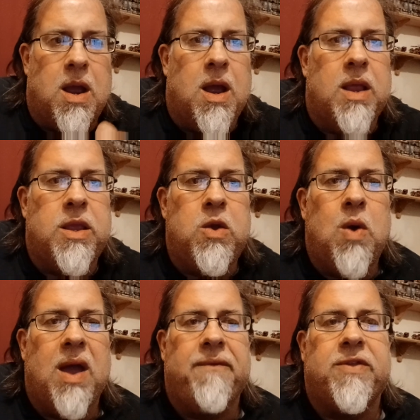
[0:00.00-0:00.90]
and you
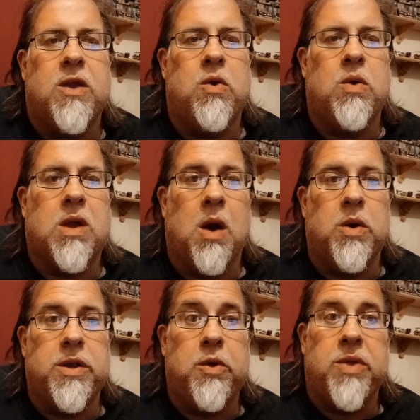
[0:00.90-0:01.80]
have to go
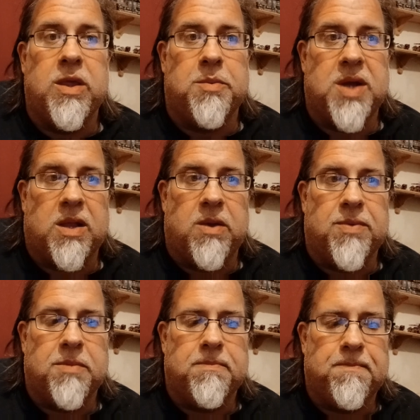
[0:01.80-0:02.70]
and do these objectives.